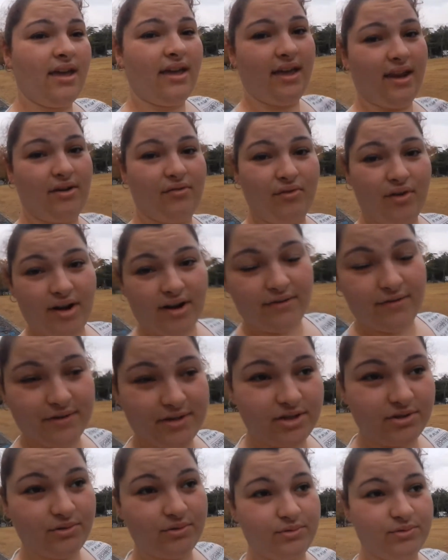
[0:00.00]
getting ready for
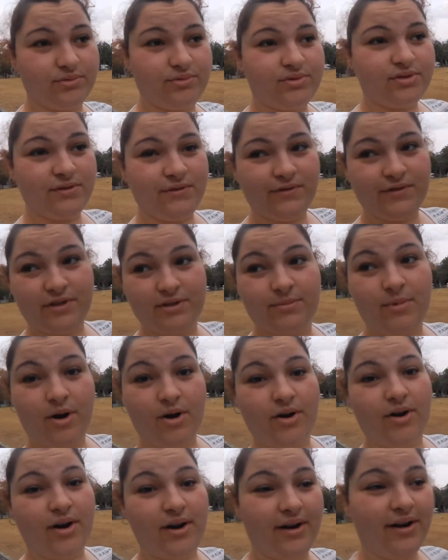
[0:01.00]
schools for
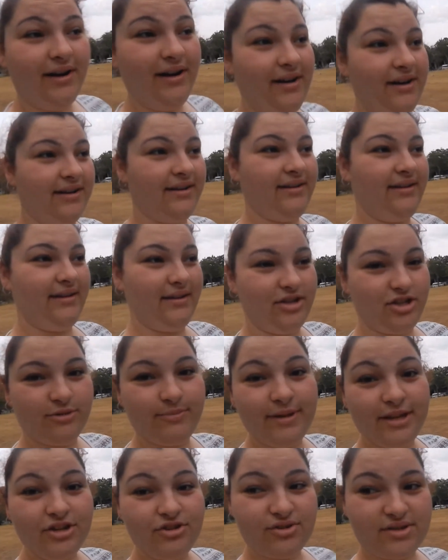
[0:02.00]
tomorrow. Should
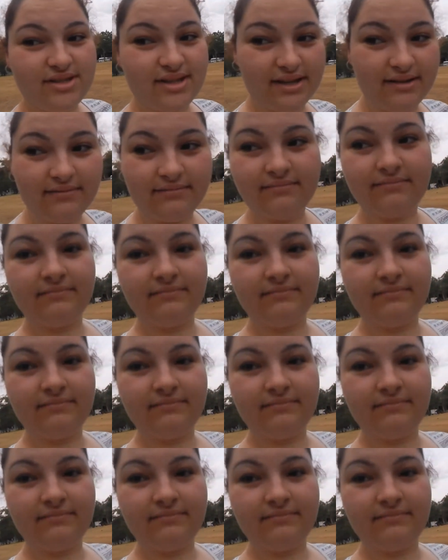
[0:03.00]
be interesting.